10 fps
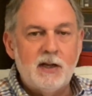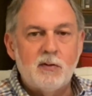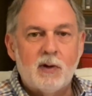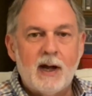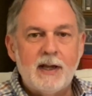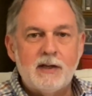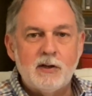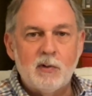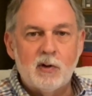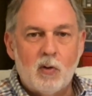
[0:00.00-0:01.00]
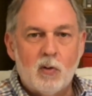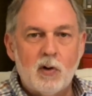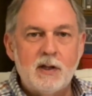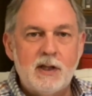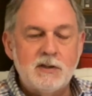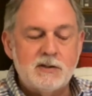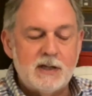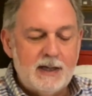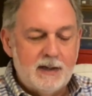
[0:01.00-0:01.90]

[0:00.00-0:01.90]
and write and record these